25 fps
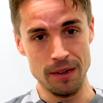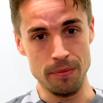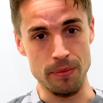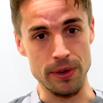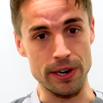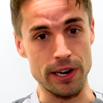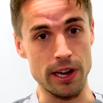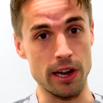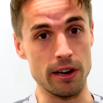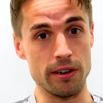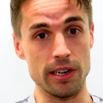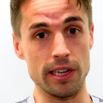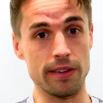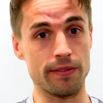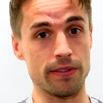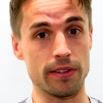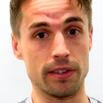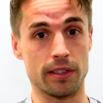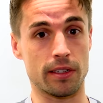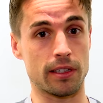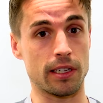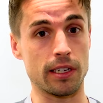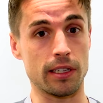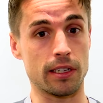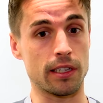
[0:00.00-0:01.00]
But no,
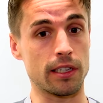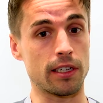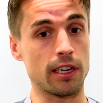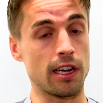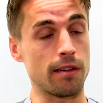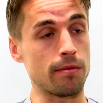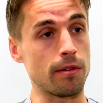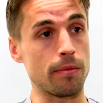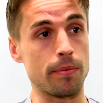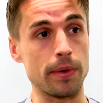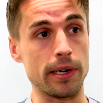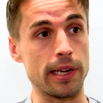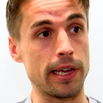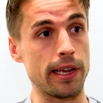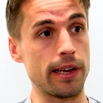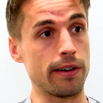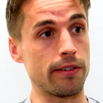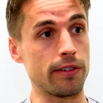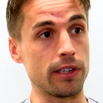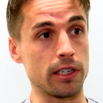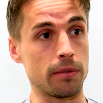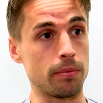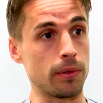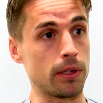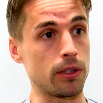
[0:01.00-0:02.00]
even since the time I've been
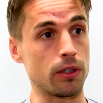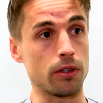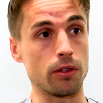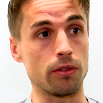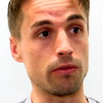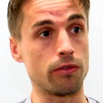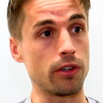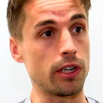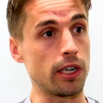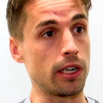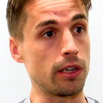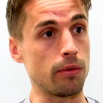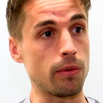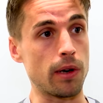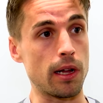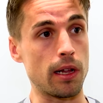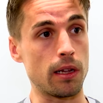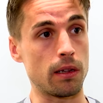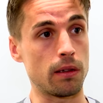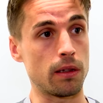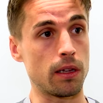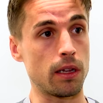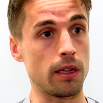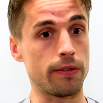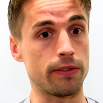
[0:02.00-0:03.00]
here, he's been doing really
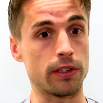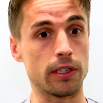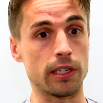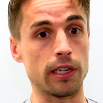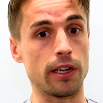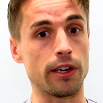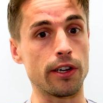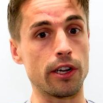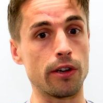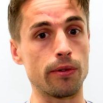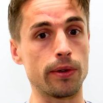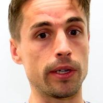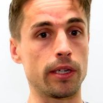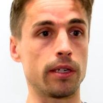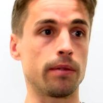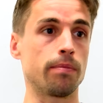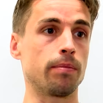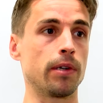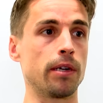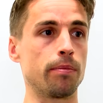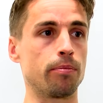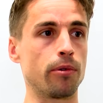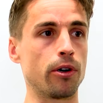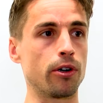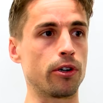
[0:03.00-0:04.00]
well. Obviously, I know he,
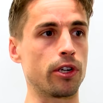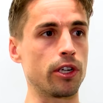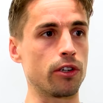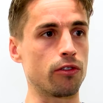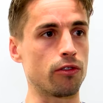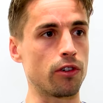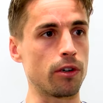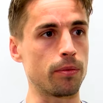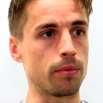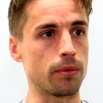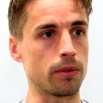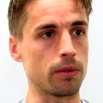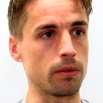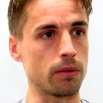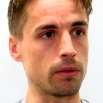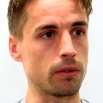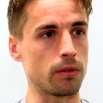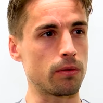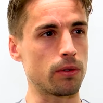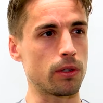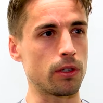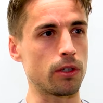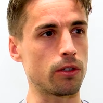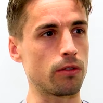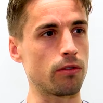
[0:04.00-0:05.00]
he broke his ribs,
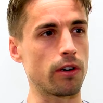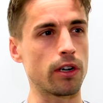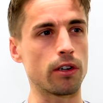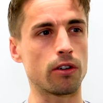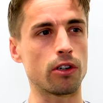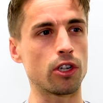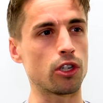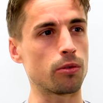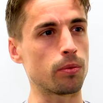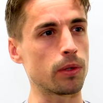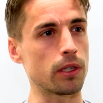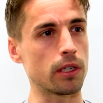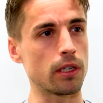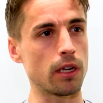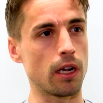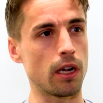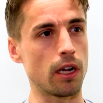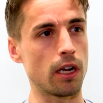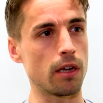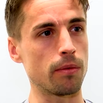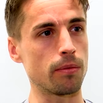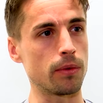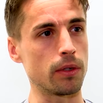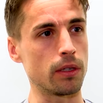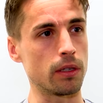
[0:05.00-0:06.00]
was it around Christmas
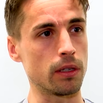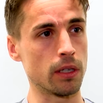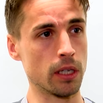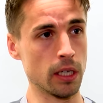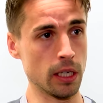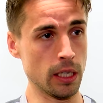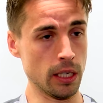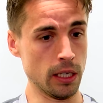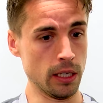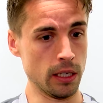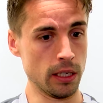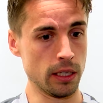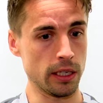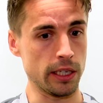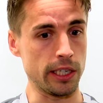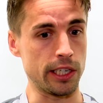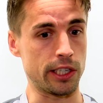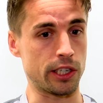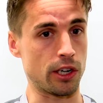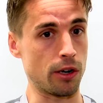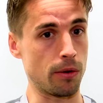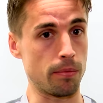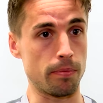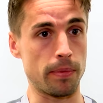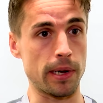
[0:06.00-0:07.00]
time, and
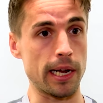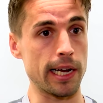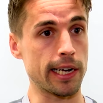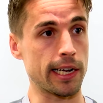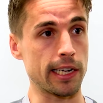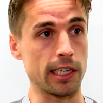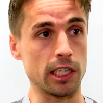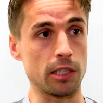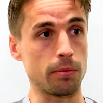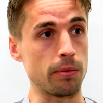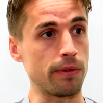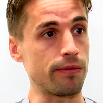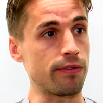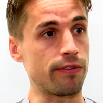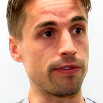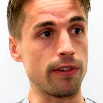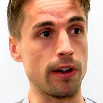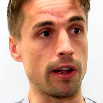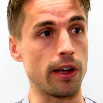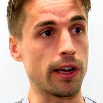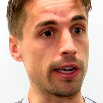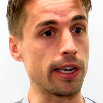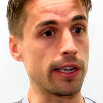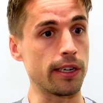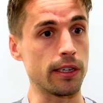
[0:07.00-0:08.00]
he's come back and he's been
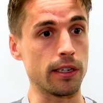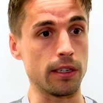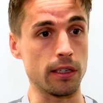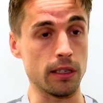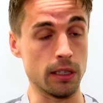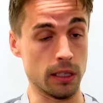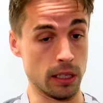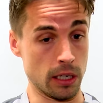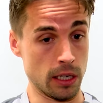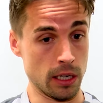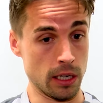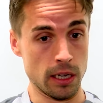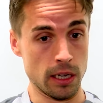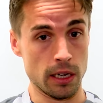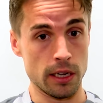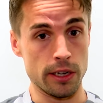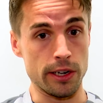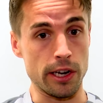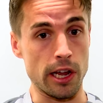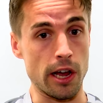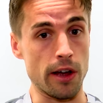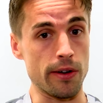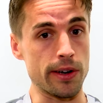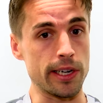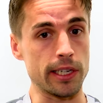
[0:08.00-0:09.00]
flying. And
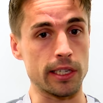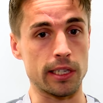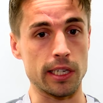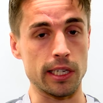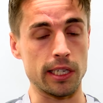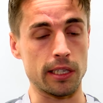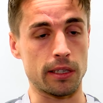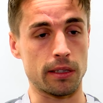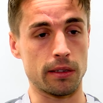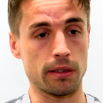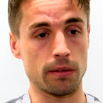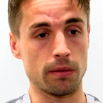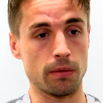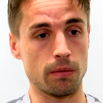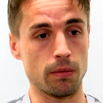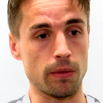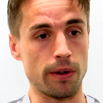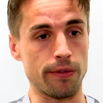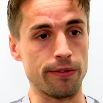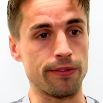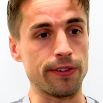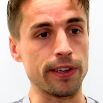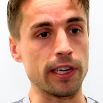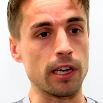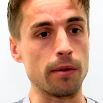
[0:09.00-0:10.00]
no, he's, he's
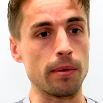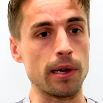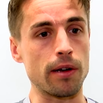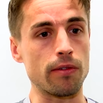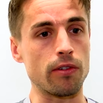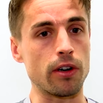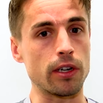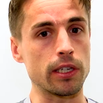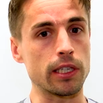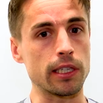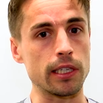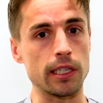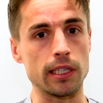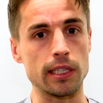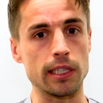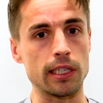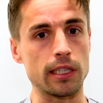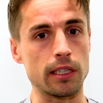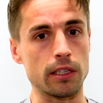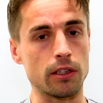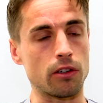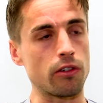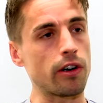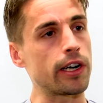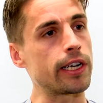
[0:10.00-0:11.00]
one thing about Rossi is
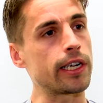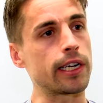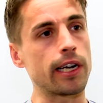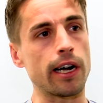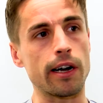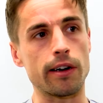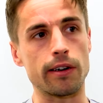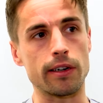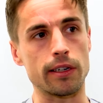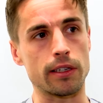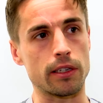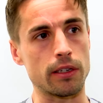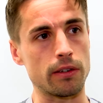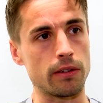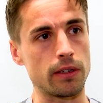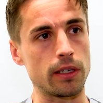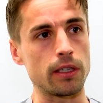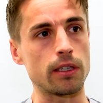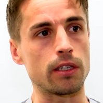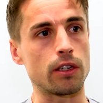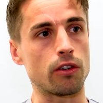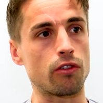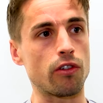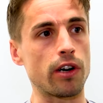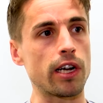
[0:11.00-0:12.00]
he's a great character and
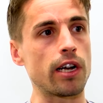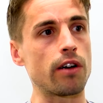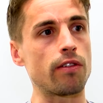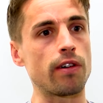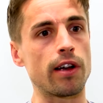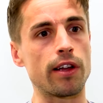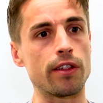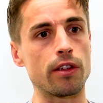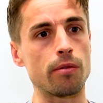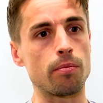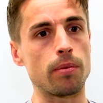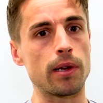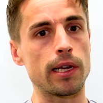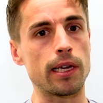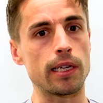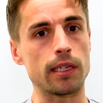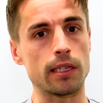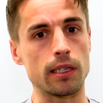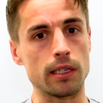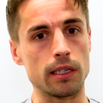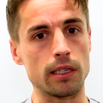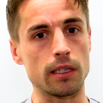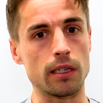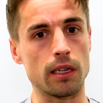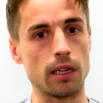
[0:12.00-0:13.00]
he's a great around the
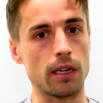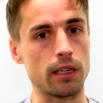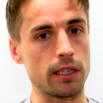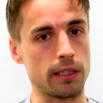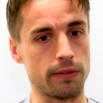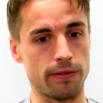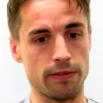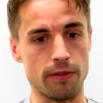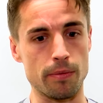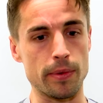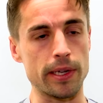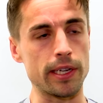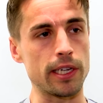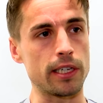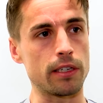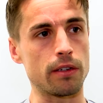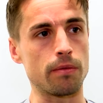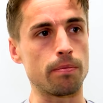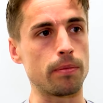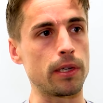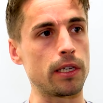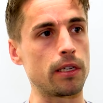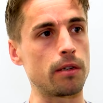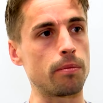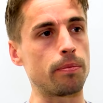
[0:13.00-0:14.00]
place and he, like for me he's a,
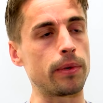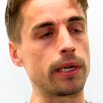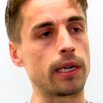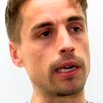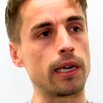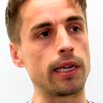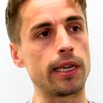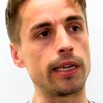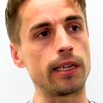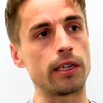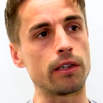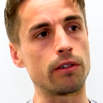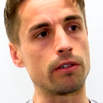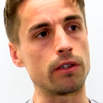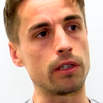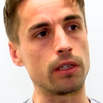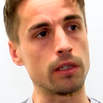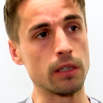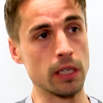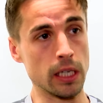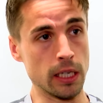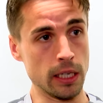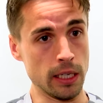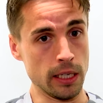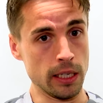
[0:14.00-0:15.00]
he's a big leader
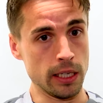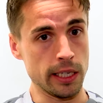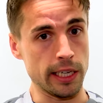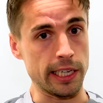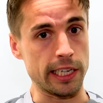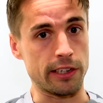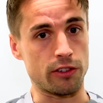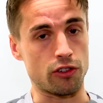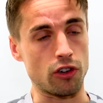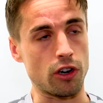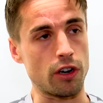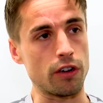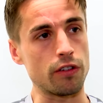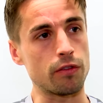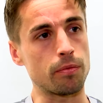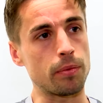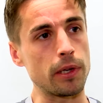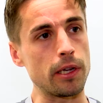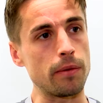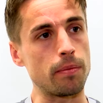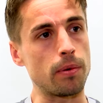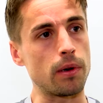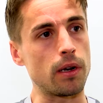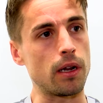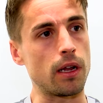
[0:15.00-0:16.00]
and he drives
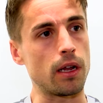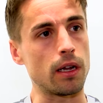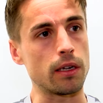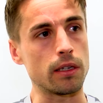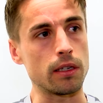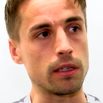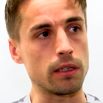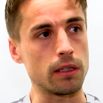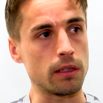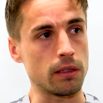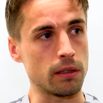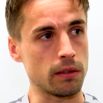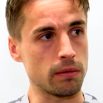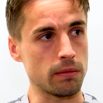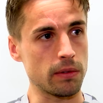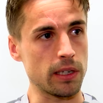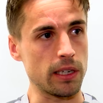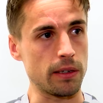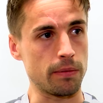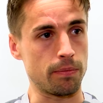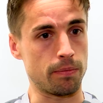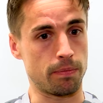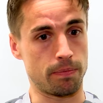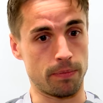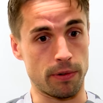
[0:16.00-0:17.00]
people on and
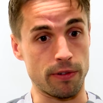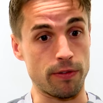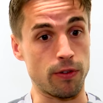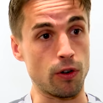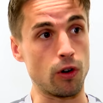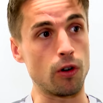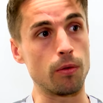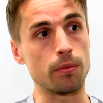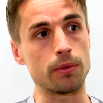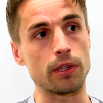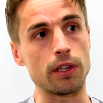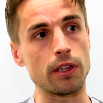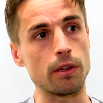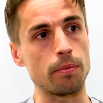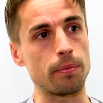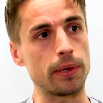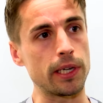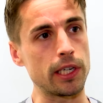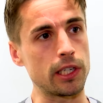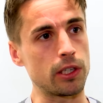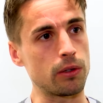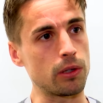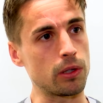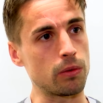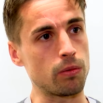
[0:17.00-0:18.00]
he performs on the
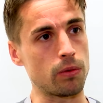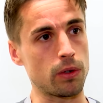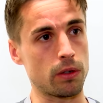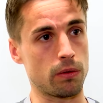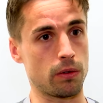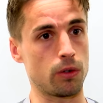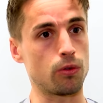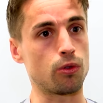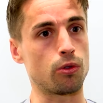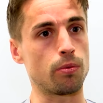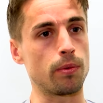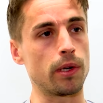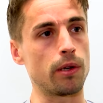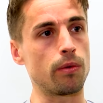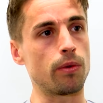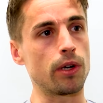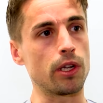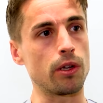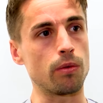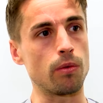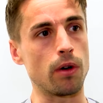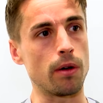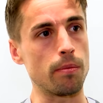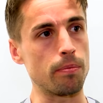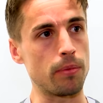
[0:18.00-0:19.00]
pitch which is ultimately
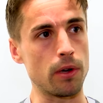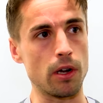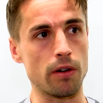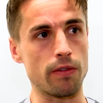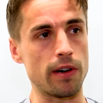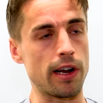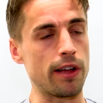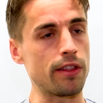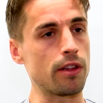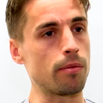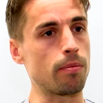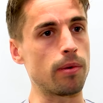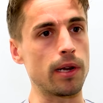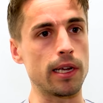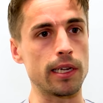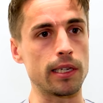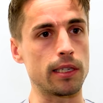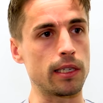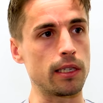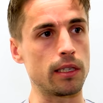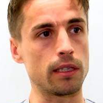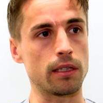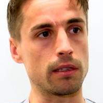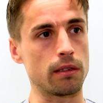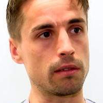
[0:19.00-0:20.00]
what you want but around the
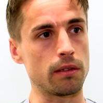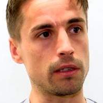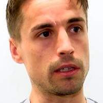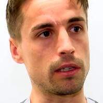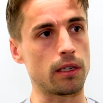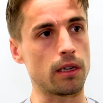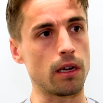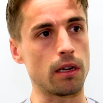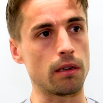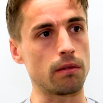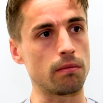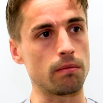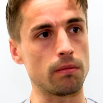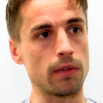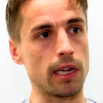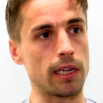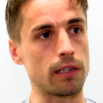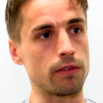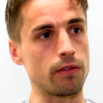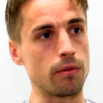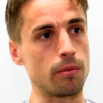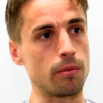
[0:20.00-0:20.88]
place he's, you can't ask for